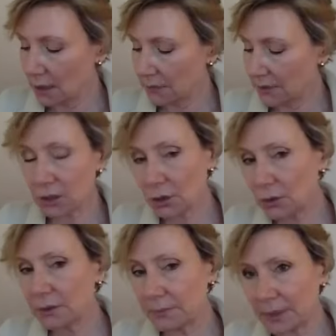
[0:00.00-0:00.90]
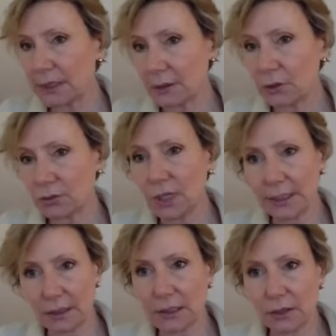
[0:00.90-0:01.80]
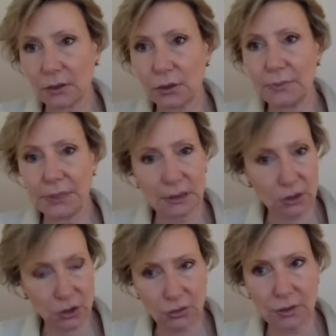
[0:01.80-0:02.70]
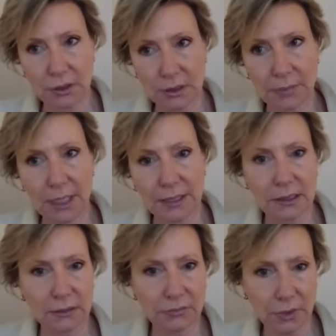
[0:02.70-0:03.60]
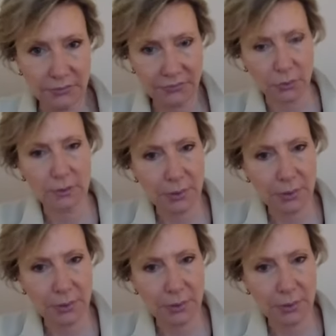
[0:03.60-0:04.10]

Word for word: this could be, you're right, Doug, could be construed as a positive way forward.